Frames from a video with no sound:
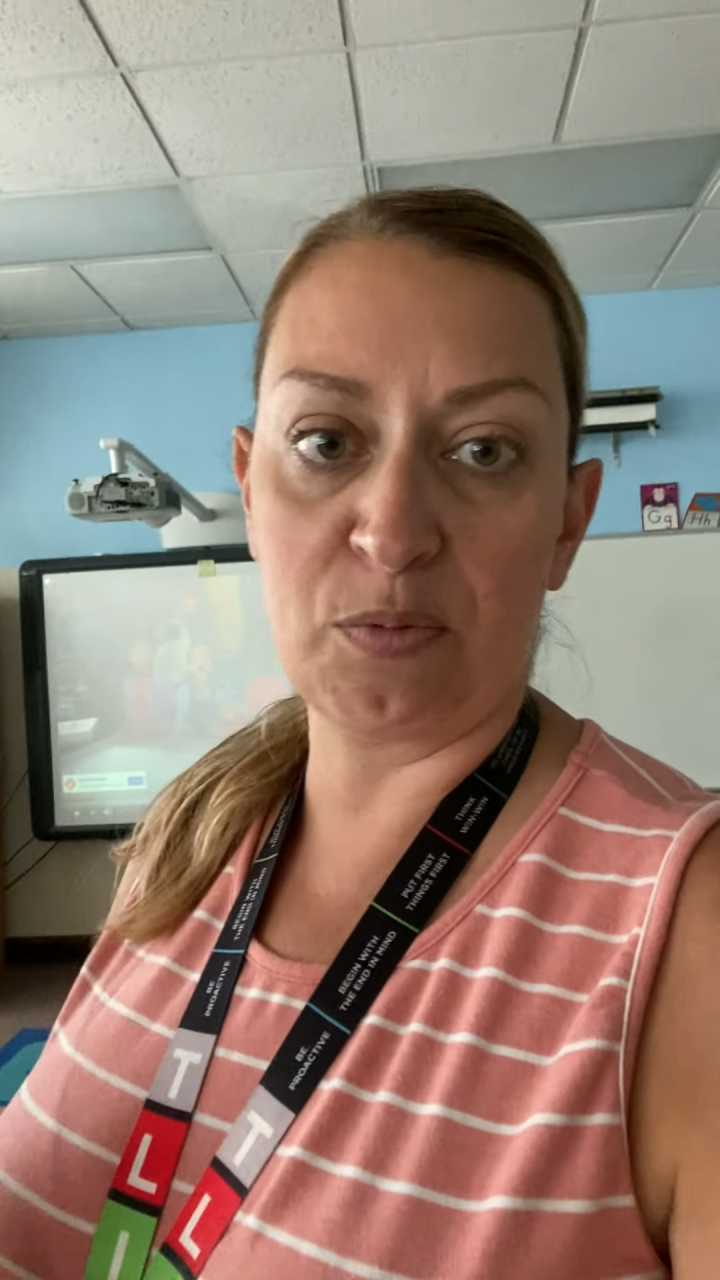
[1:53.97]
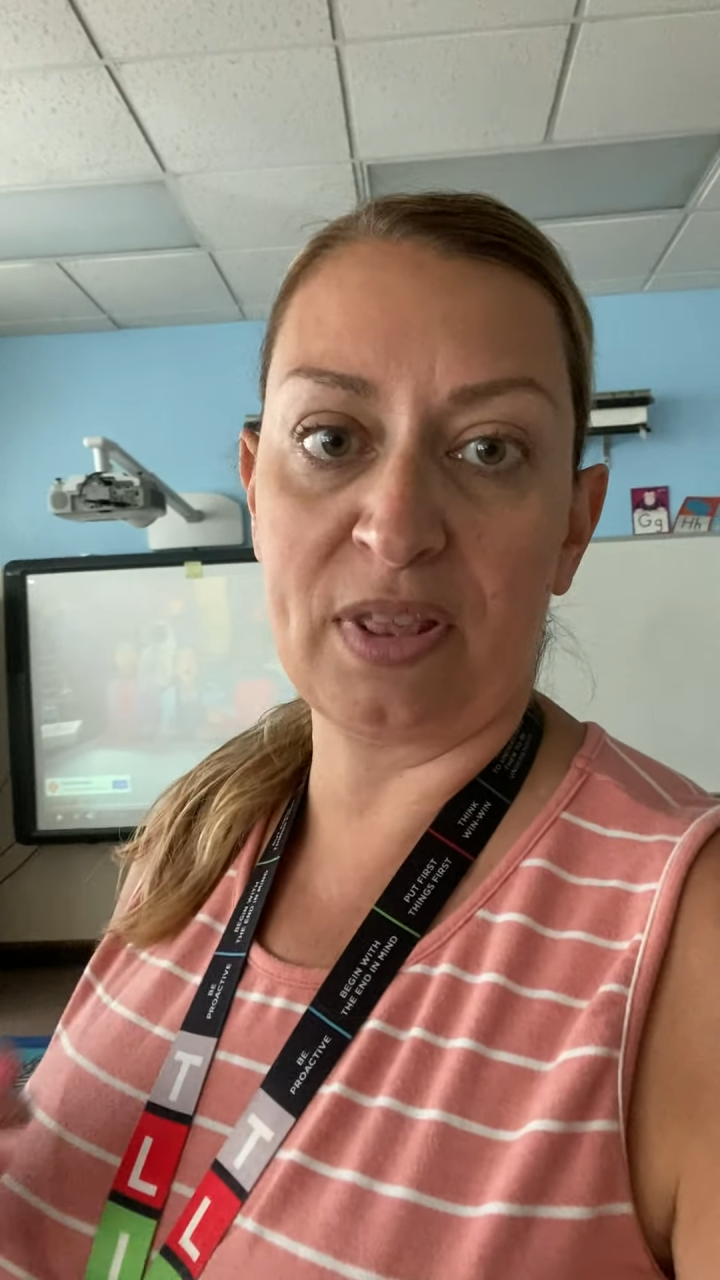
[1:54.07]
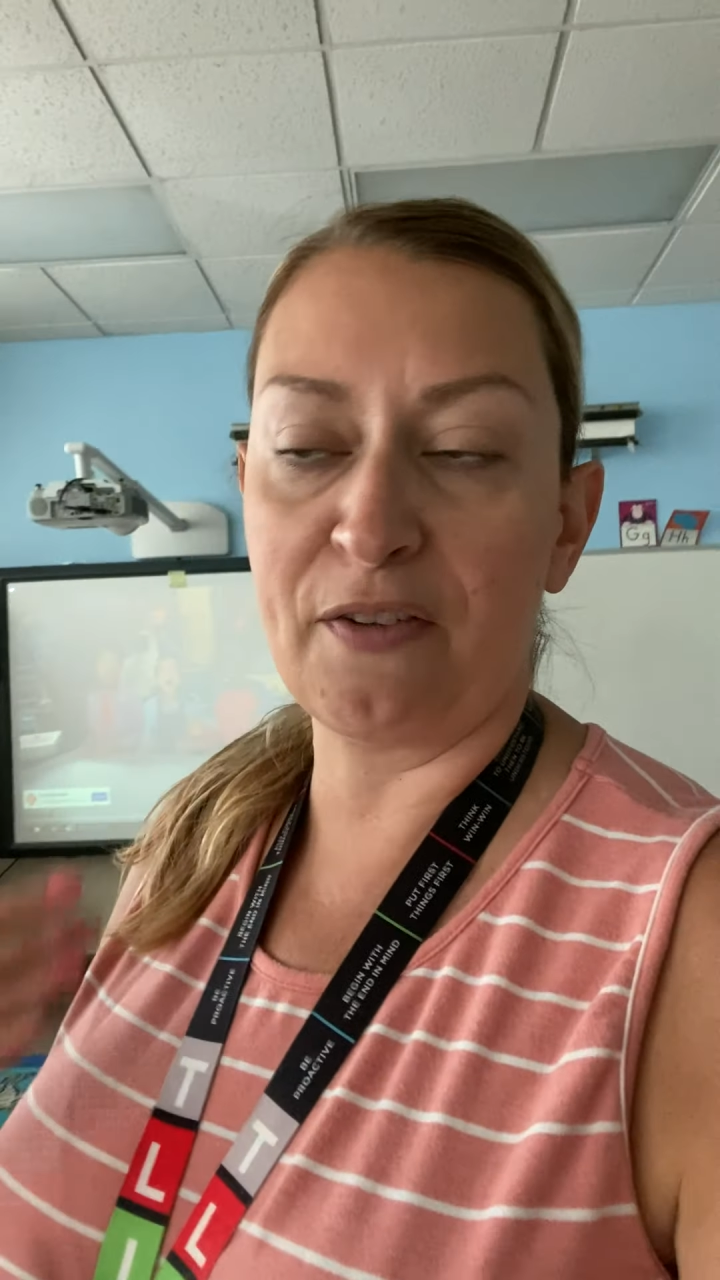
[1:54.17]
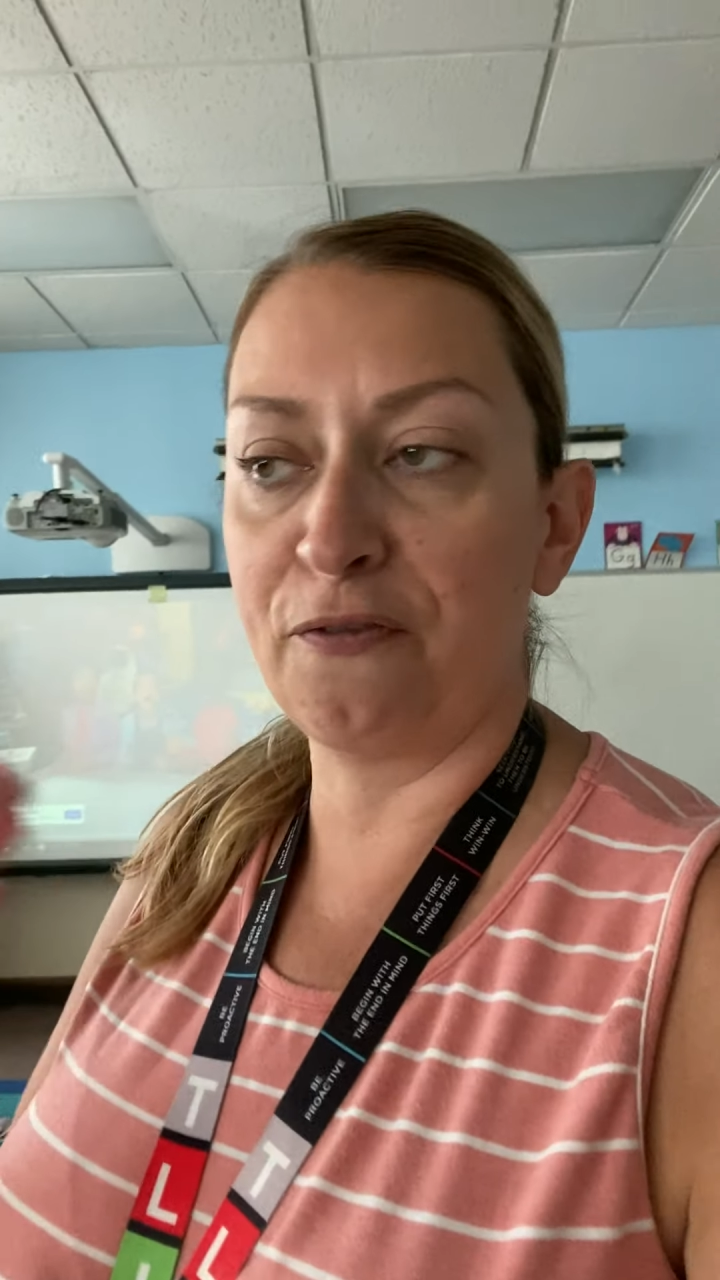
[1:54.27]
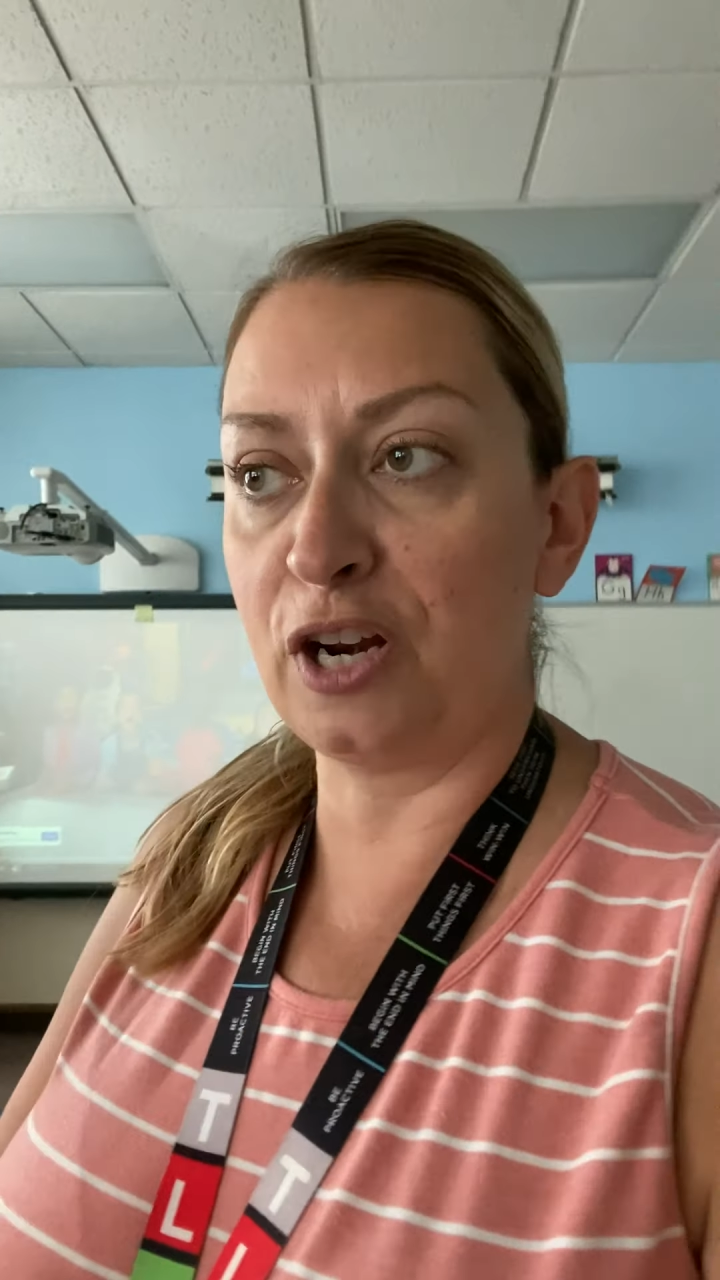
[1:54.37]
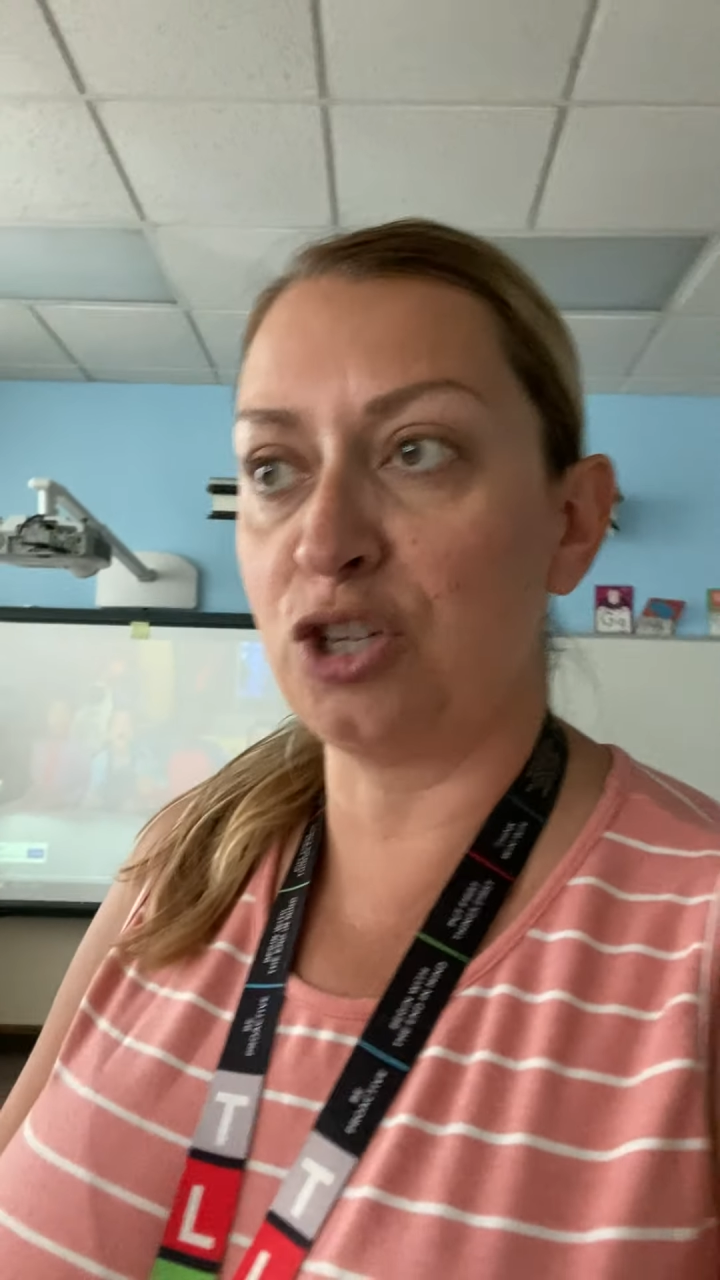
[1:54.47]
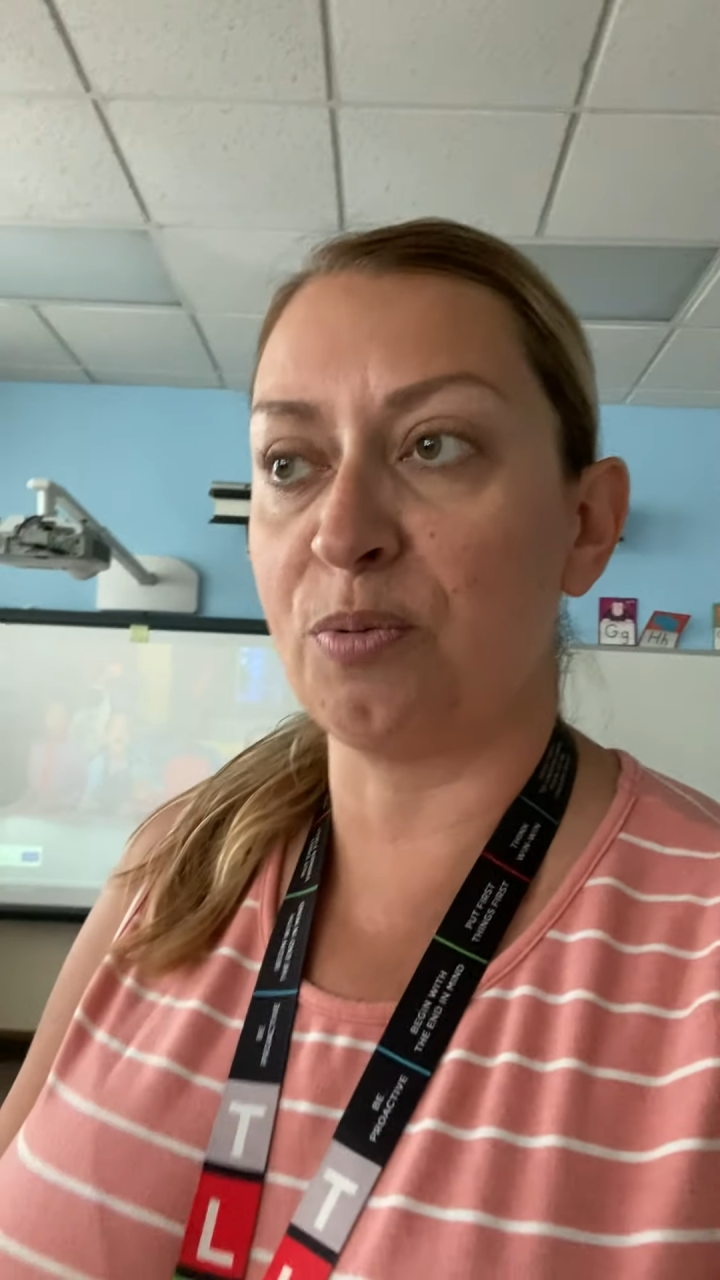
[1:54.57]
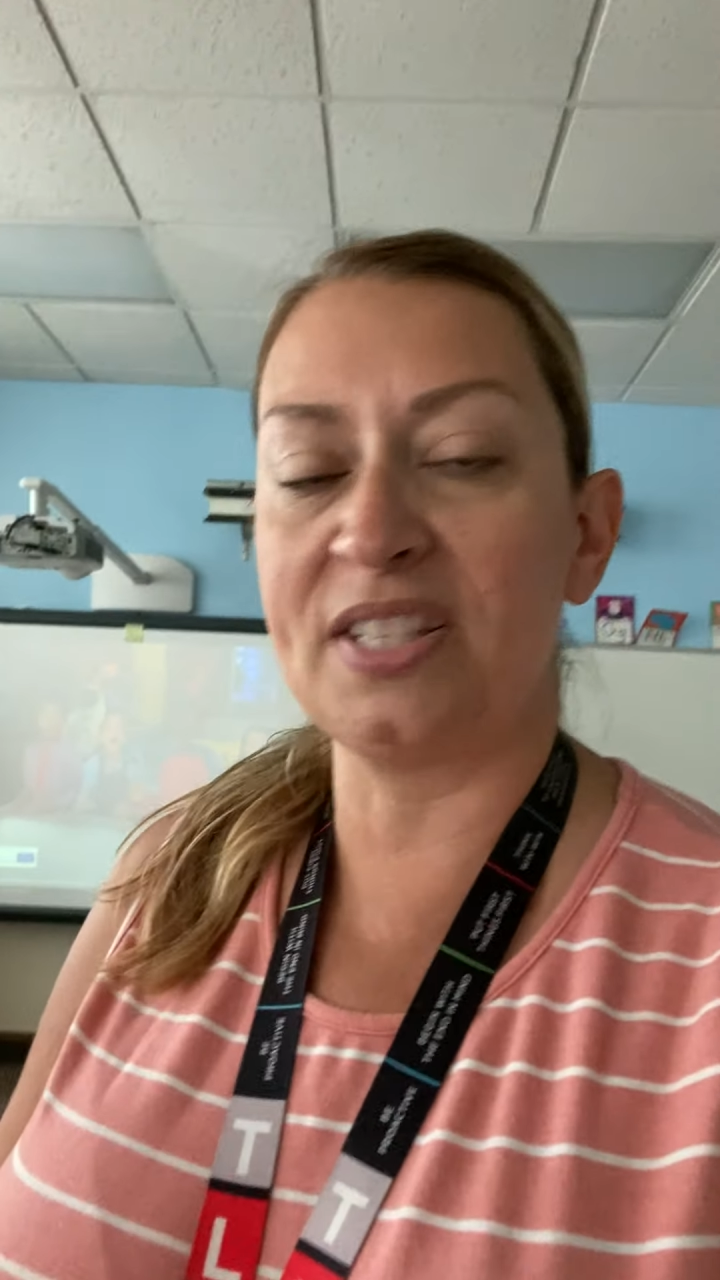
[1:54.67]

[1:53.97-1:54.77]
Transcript: When they've finished